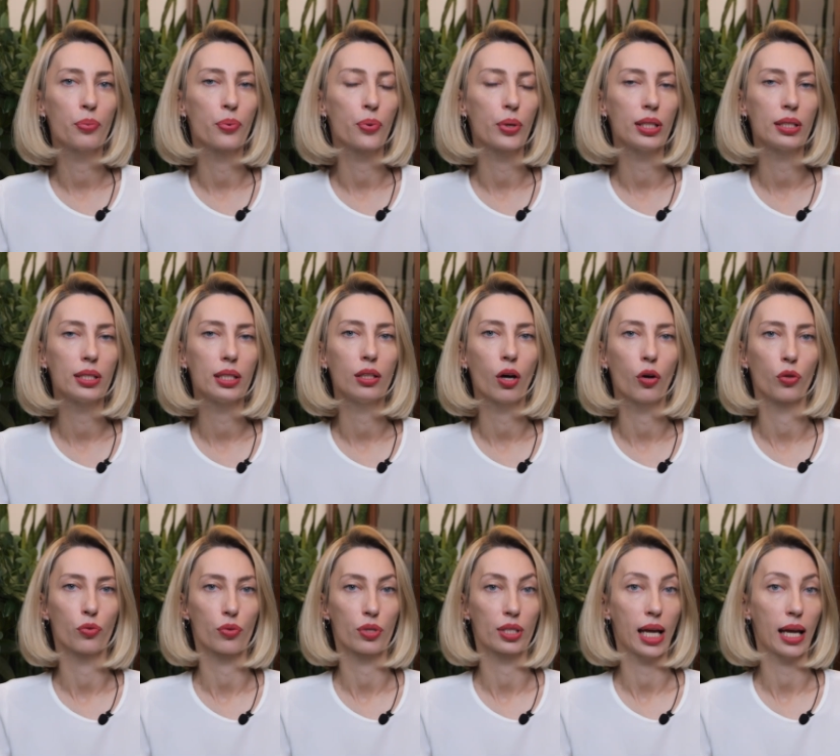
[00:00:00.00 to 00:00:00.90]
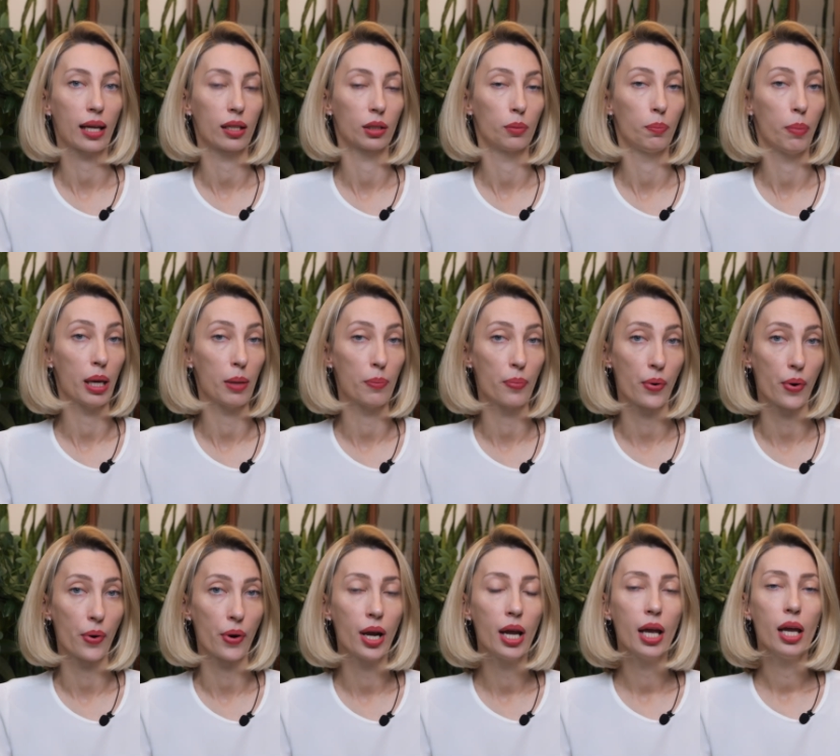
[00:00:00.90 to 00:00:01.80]
printing on recycled
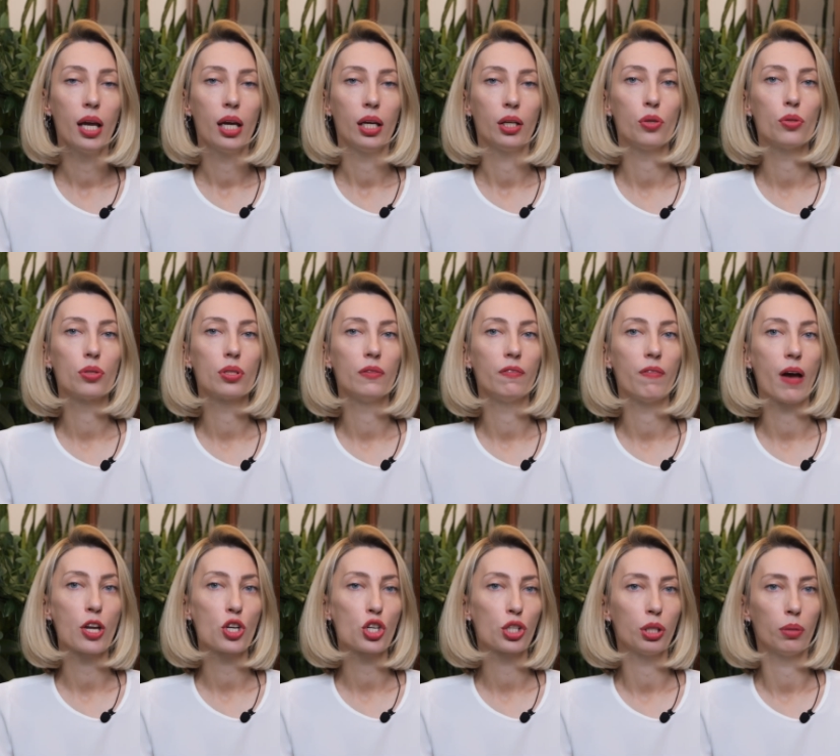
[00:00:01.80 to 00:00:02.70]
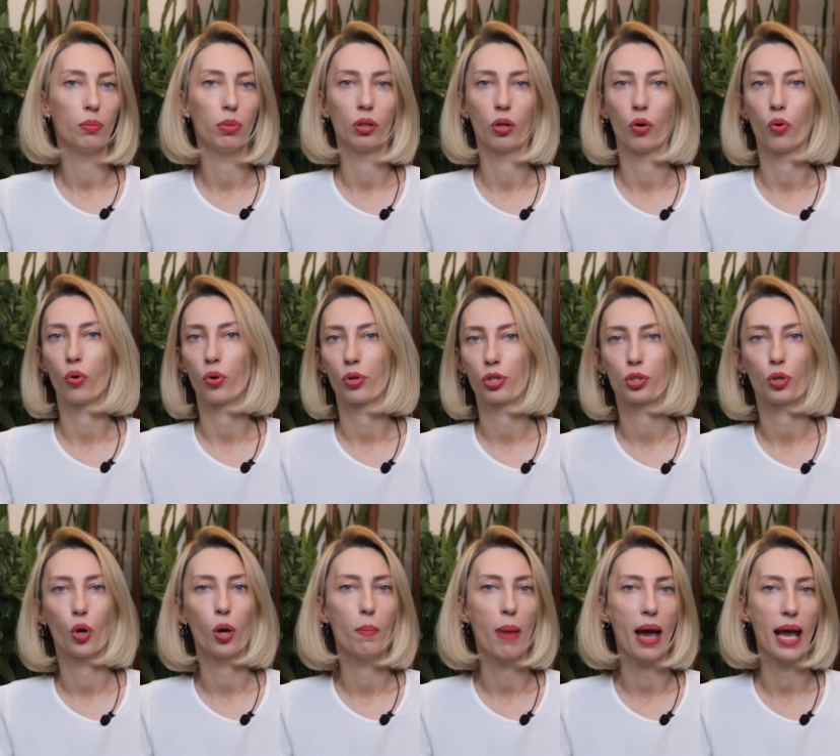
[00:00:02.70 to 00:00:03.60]
paper, using vegetable or
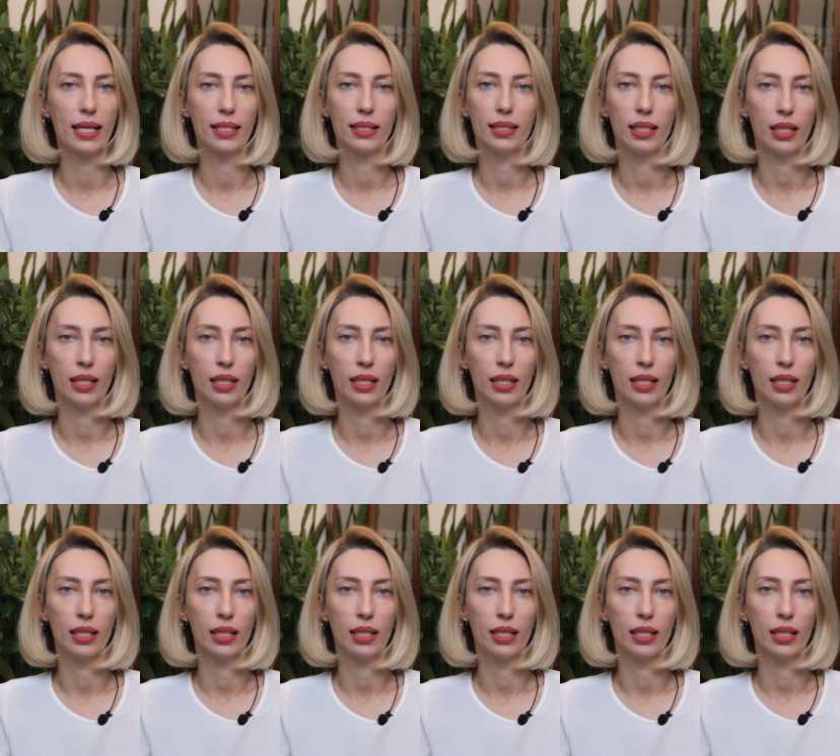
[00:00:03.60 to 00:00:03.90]
soy-based